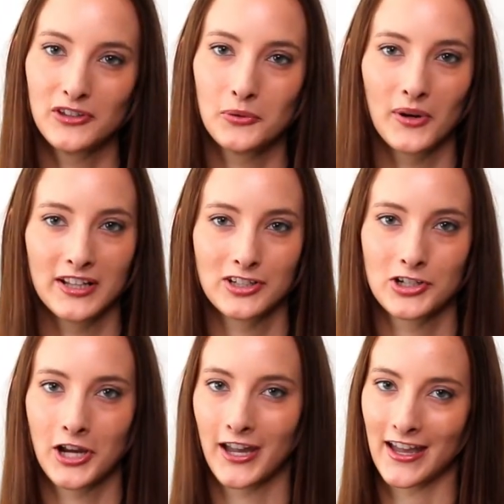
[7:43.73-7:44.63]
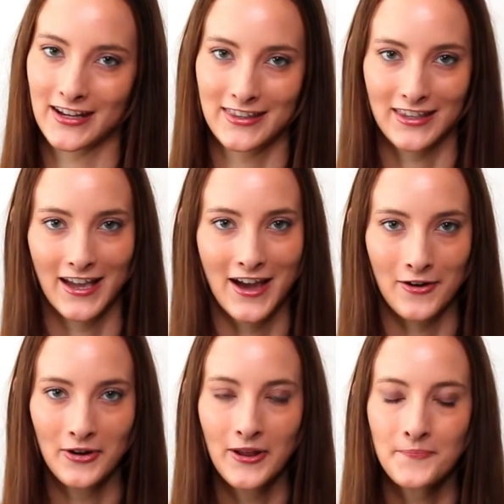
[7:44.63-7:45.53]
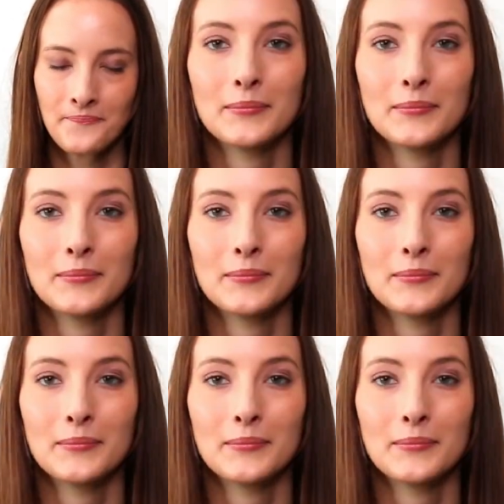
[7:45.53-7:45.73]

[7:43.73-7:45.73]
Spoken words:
you wanted to check anything out.